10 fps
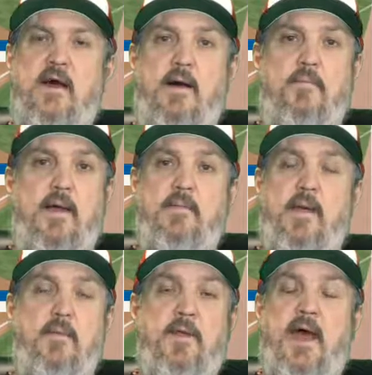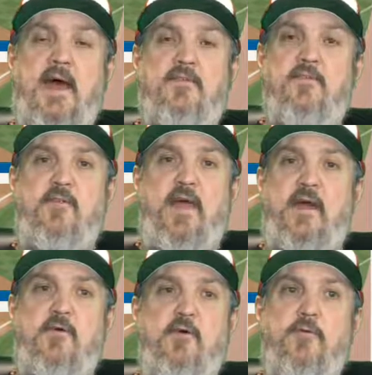I may be able to add you to
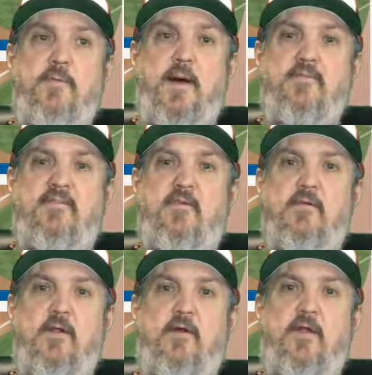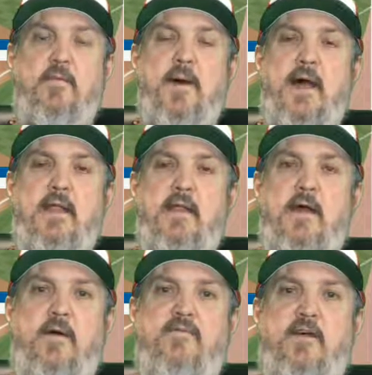that group. I'm still learning about it,
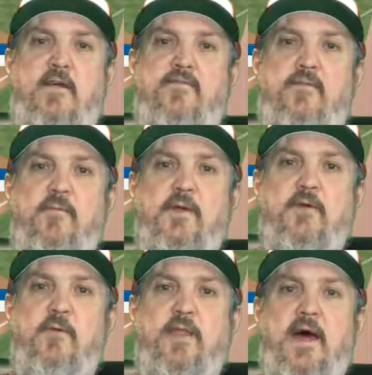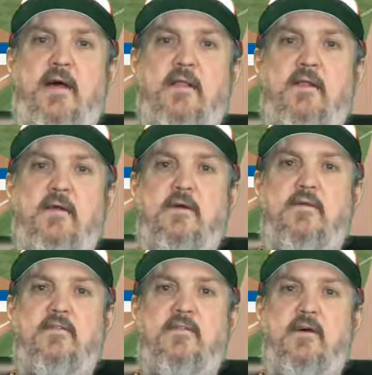not very familiar with how it
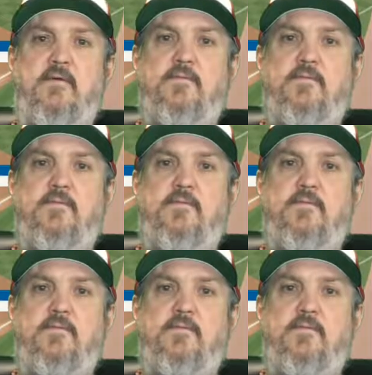looks, so